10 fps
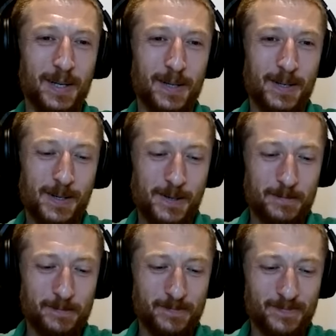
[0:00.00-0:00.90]

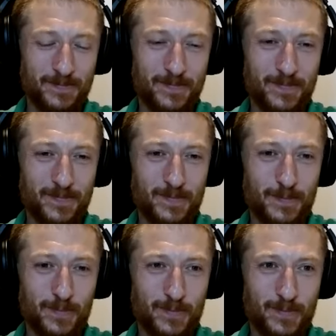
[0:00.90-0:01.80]

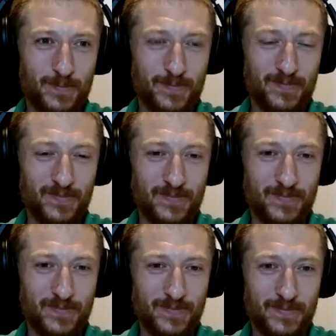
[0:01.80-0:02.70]

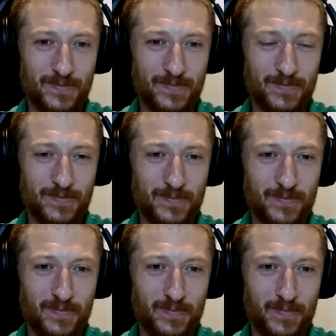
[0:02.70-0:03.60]

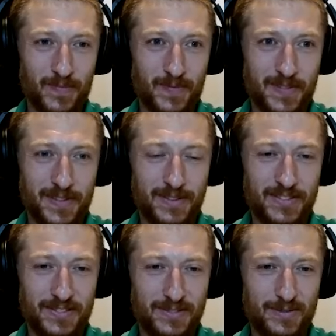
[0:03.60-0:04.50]

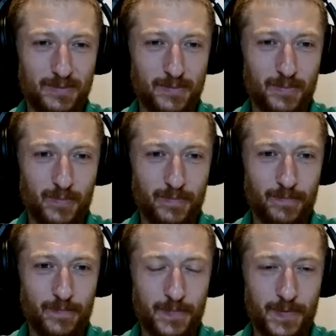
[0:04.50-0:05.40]

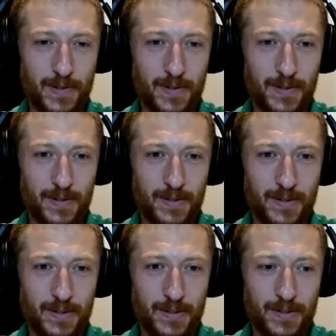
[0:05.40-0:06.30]

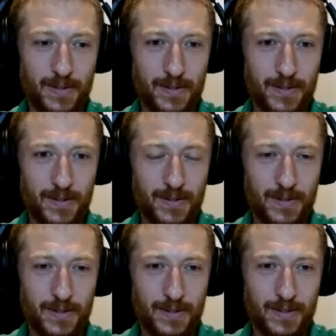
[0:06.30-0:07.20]

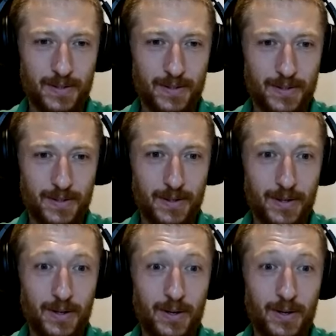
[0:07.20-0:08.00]
This person isn't speaking.